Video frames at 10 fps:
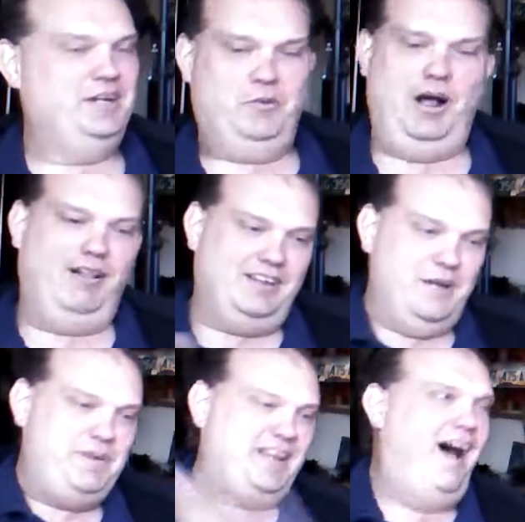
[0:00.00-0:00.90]
Well, it
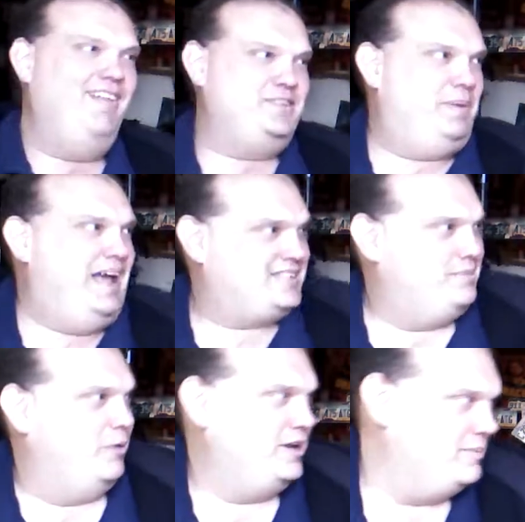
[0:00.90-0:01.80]
could be college
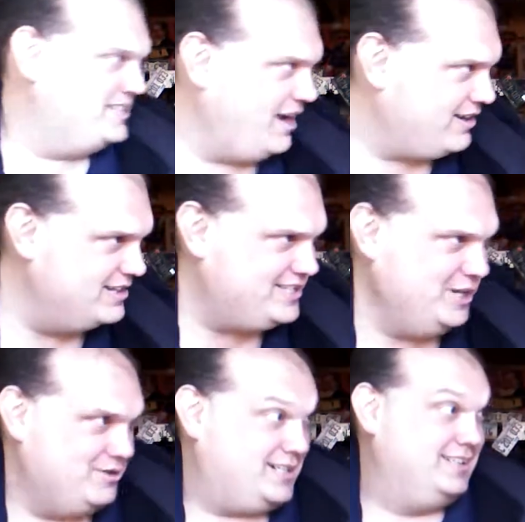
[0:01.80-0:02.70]
basketball. We could be talking
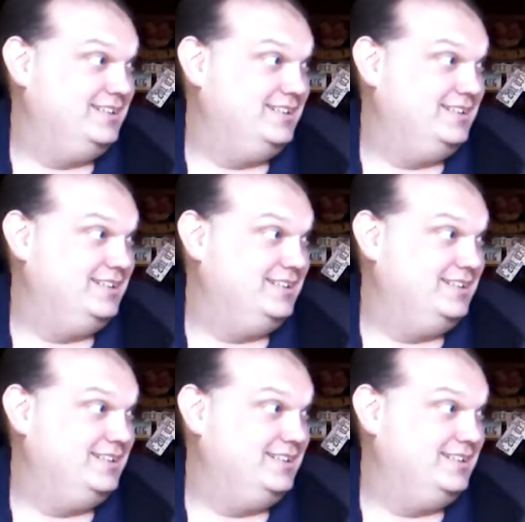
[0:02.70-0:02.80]
Duke.